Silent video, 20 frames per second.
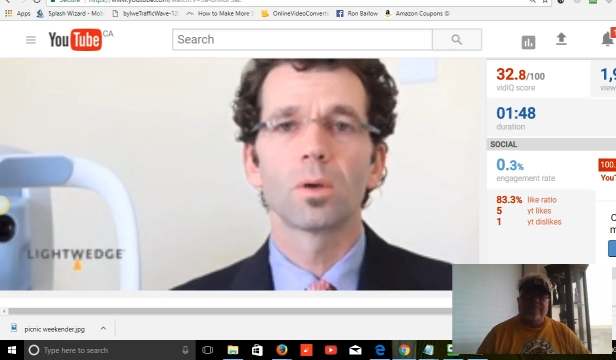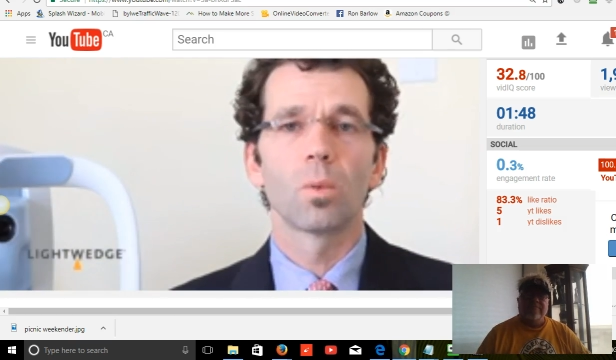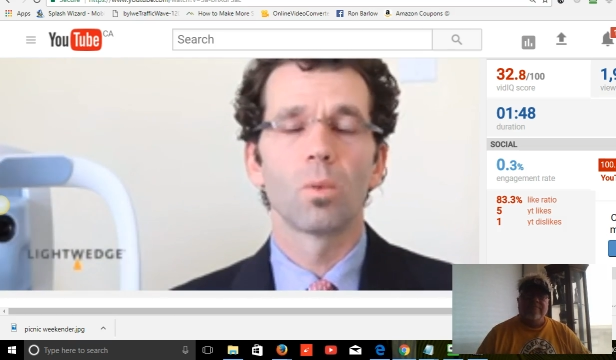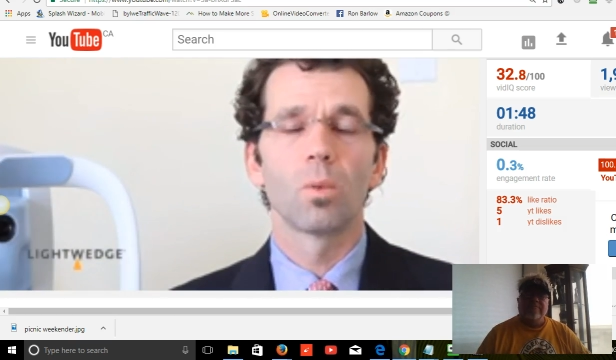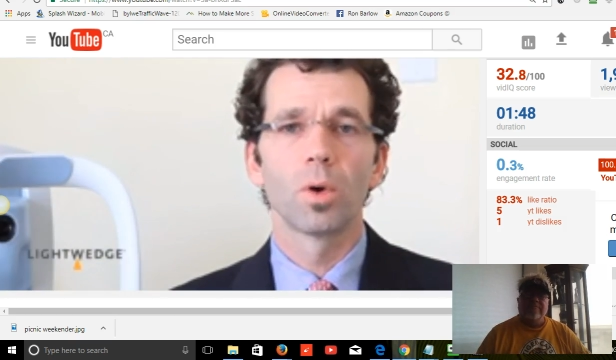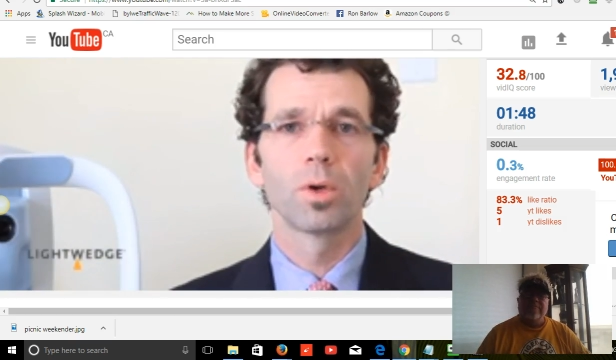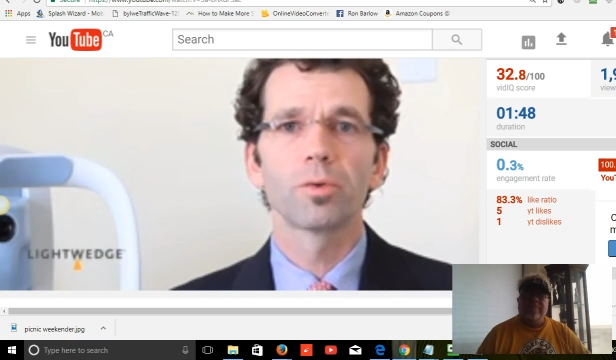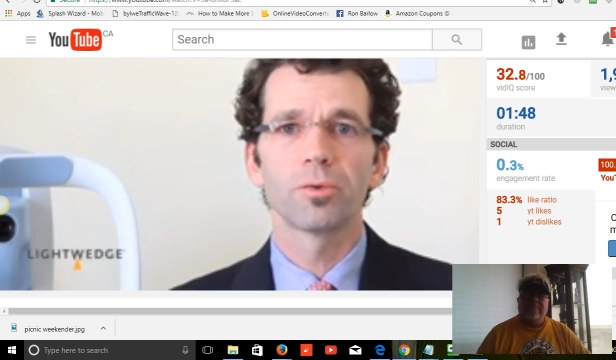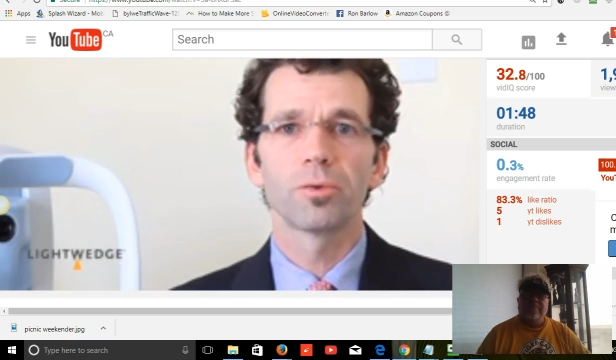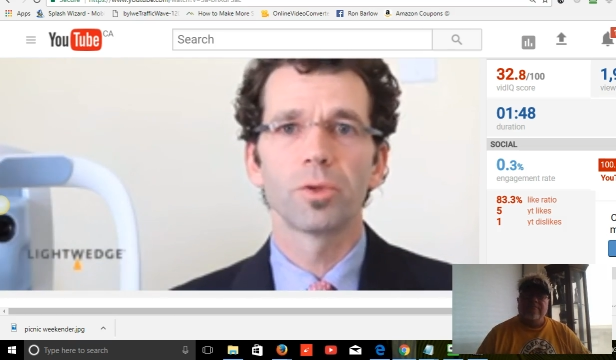are
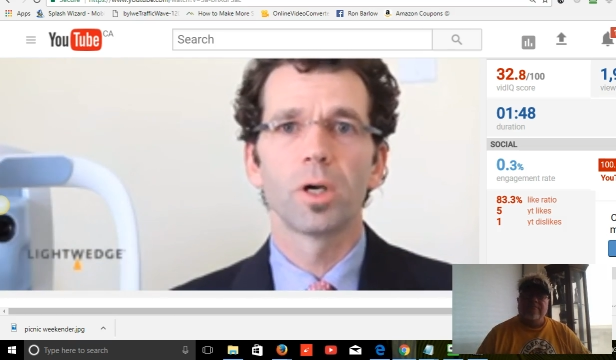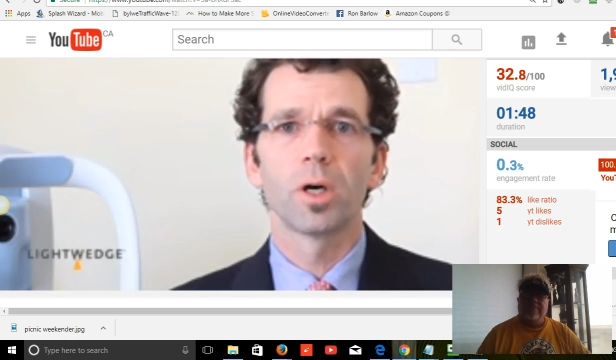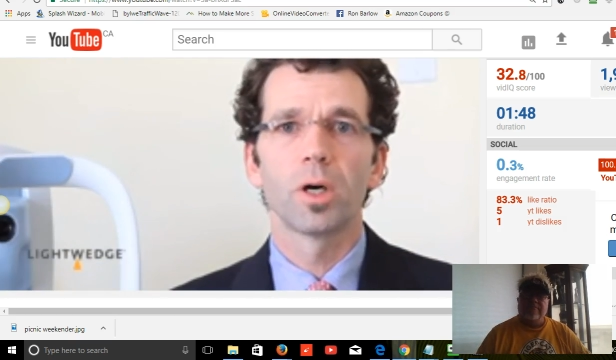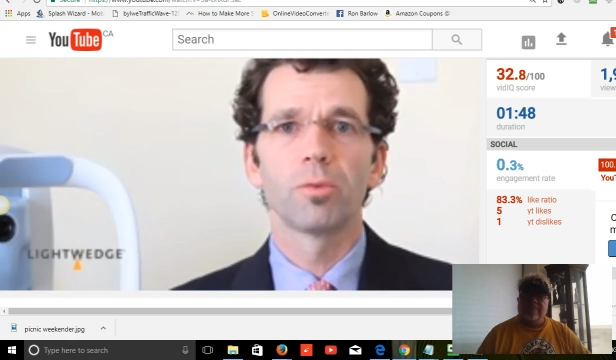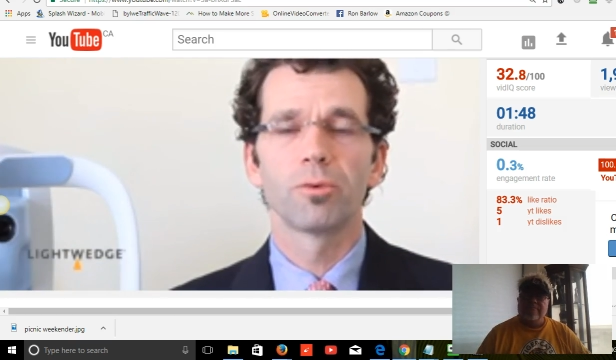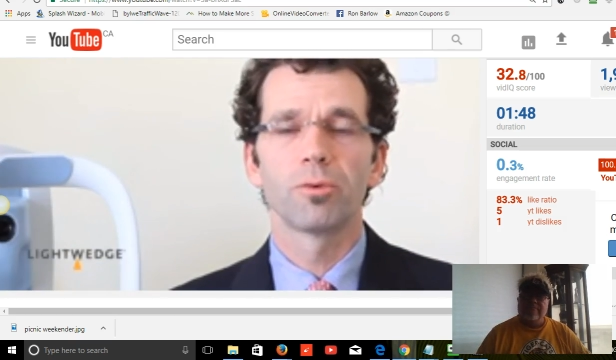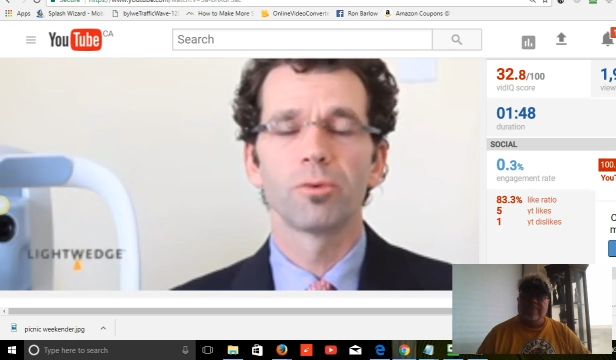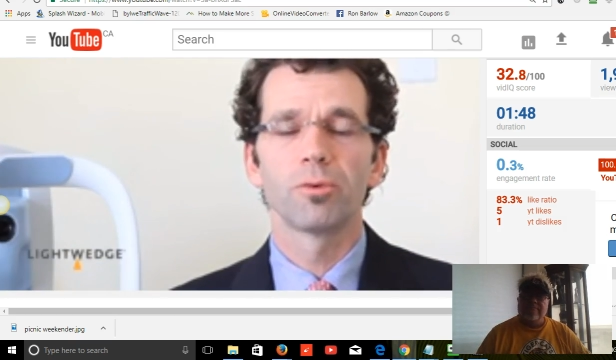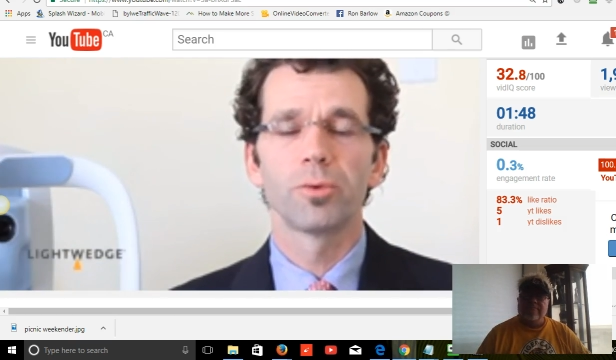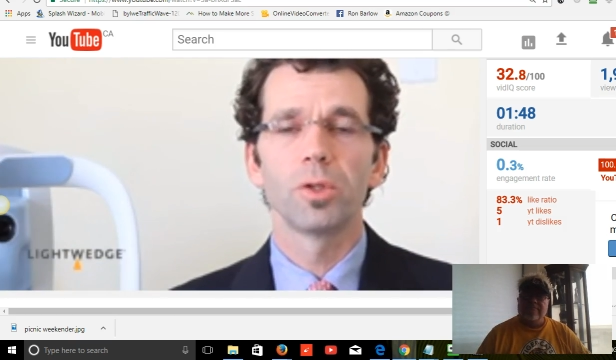wonderfully
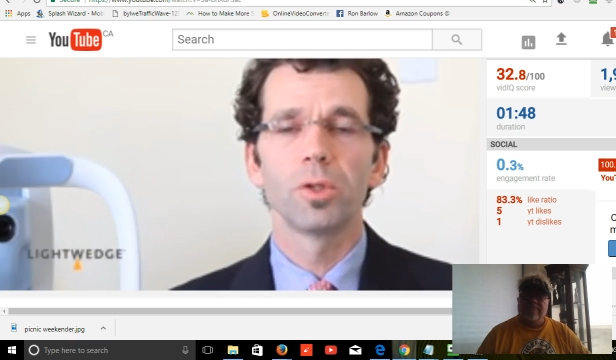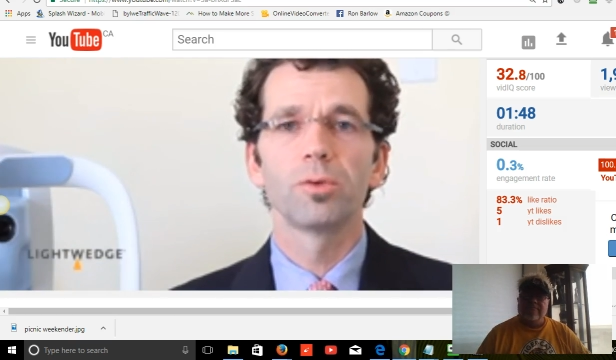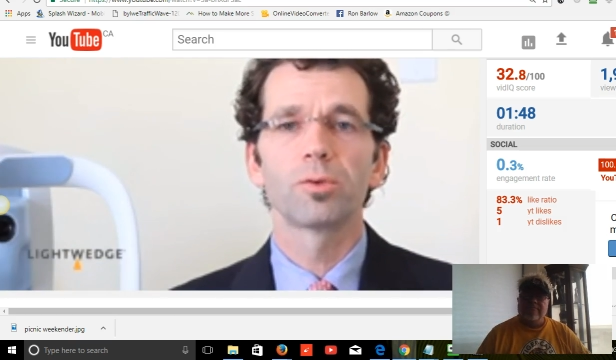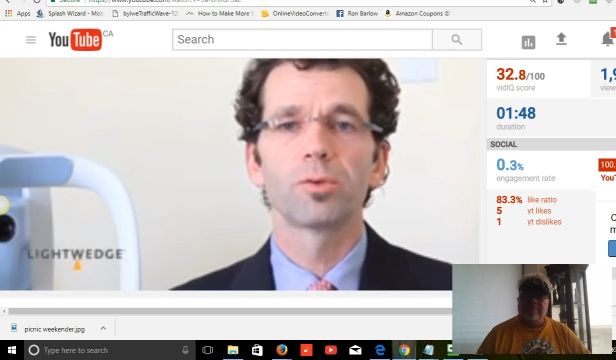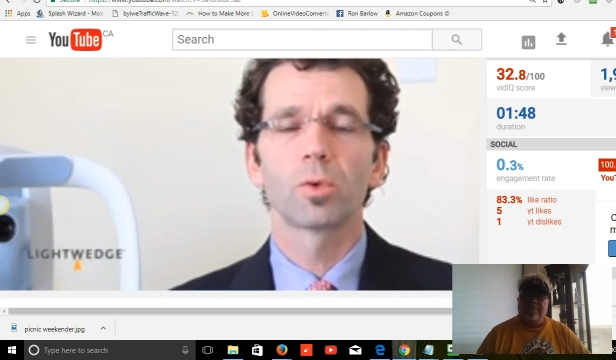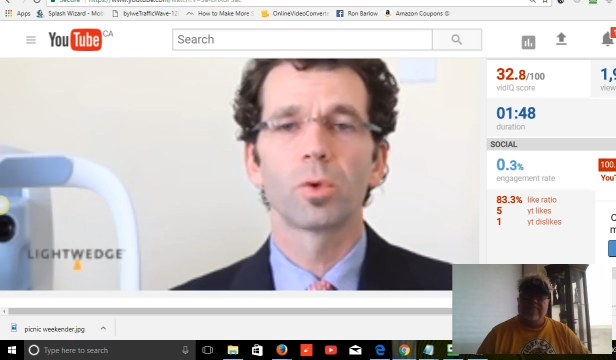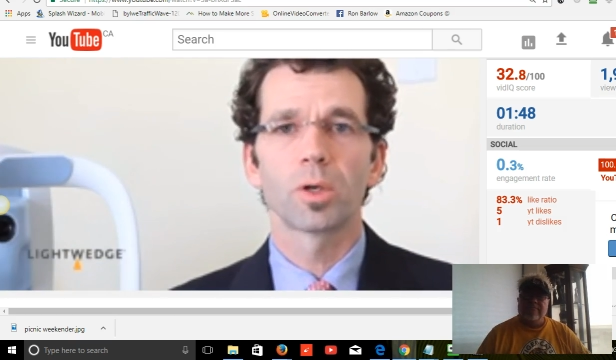helpful for these